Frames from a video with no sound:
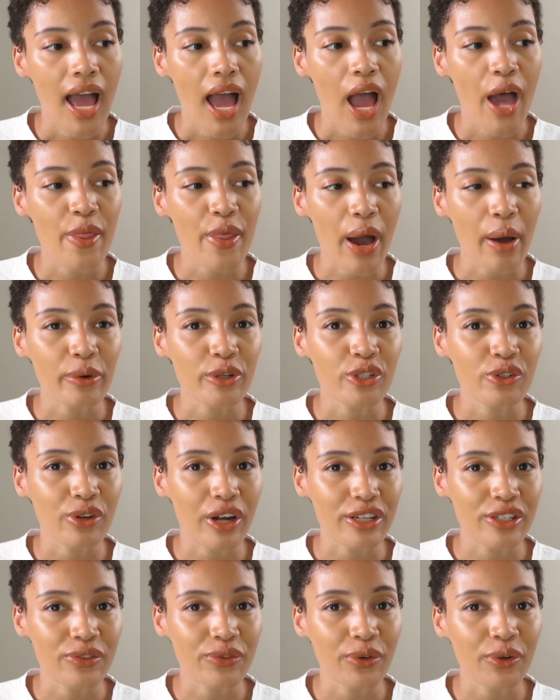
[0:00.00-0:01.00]
and that was
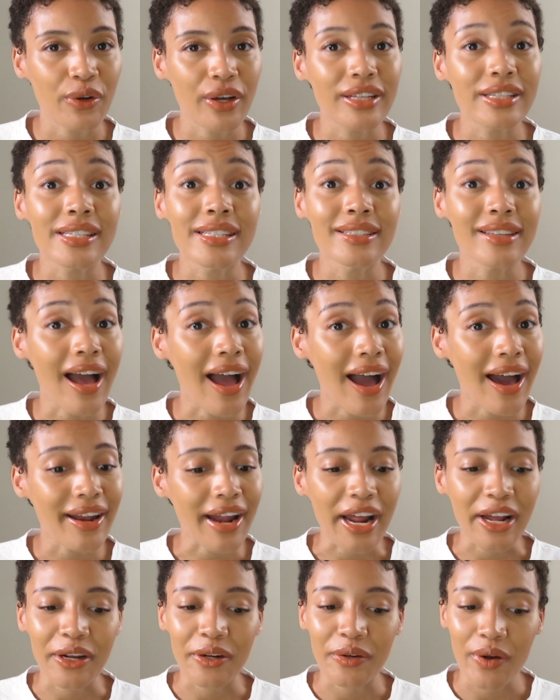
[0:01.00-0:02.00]
stressful and sad.
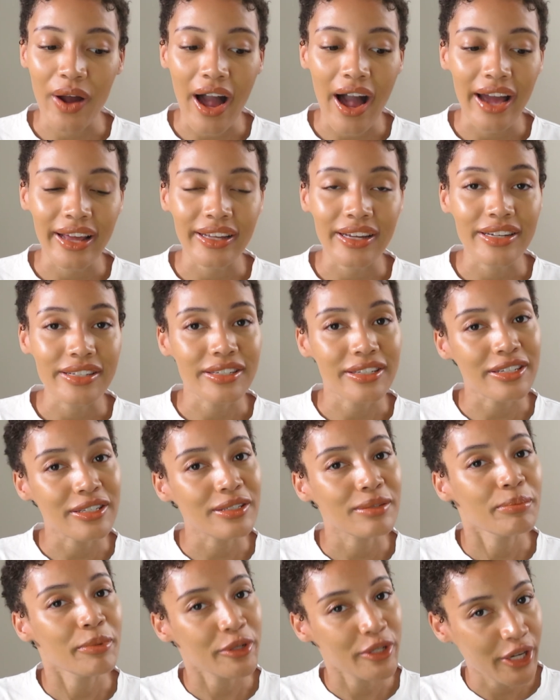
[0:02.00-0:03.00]
I cried because
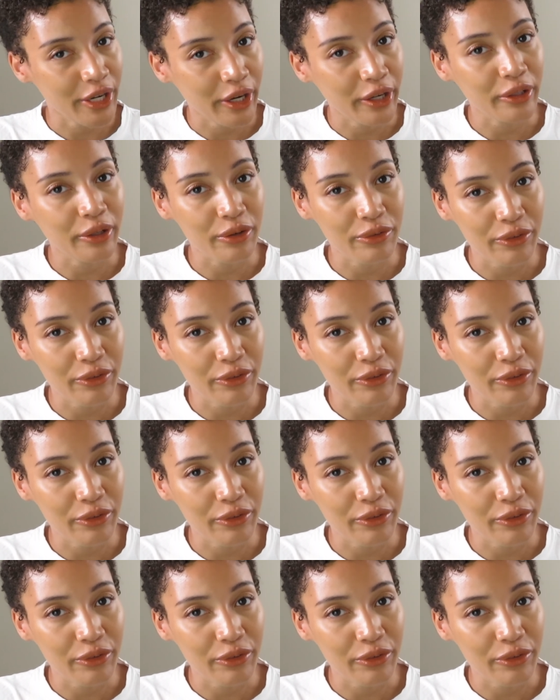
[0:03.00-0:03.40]
this particular